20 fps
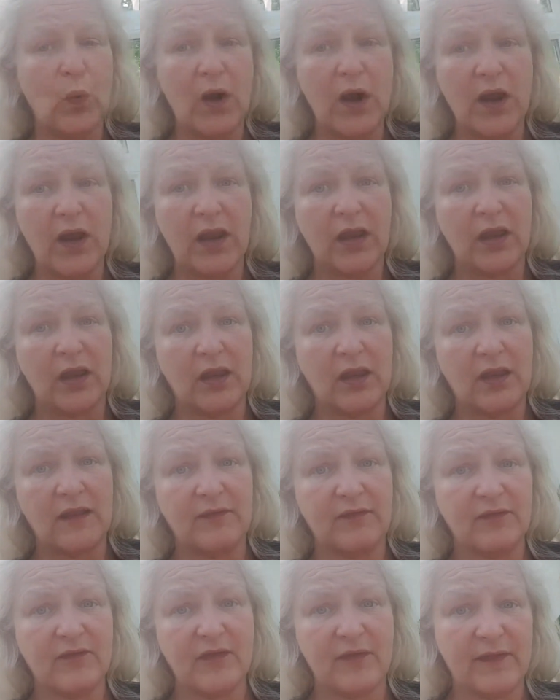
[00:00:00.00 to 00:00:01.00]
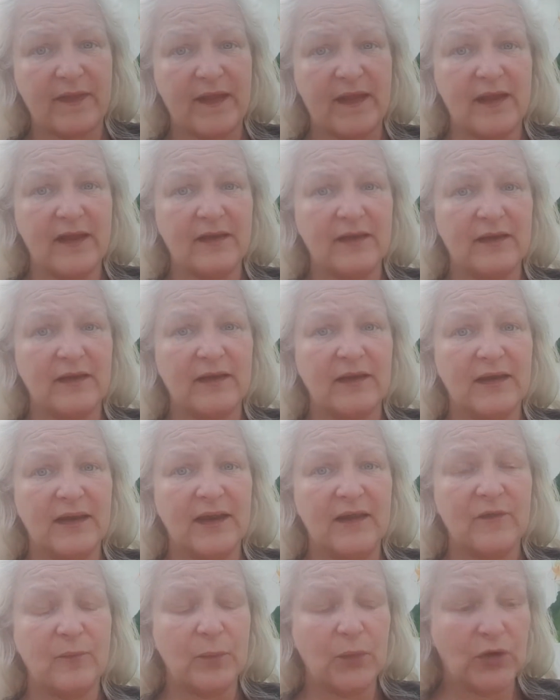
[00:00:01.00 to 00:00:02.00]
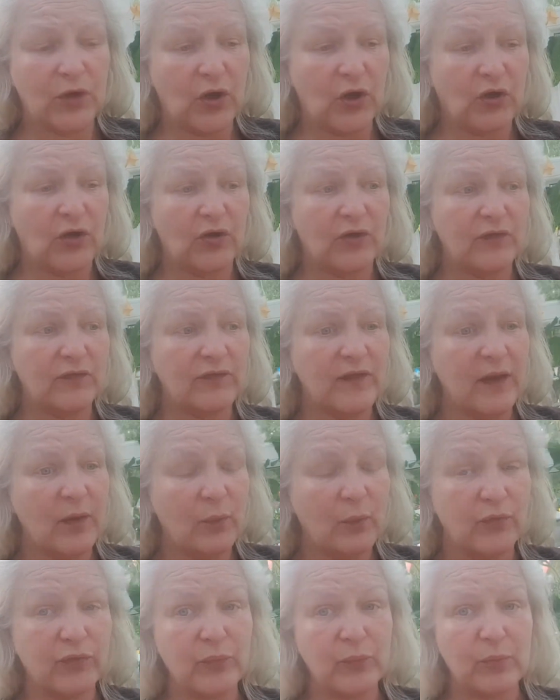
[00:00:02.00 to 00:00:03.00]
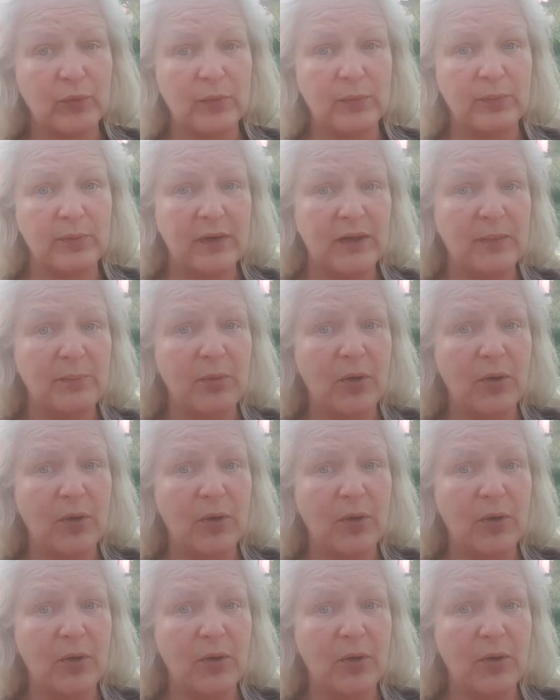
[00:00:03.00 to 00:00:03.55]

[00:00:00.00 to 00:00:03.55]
why it's done that is because it wasn't properly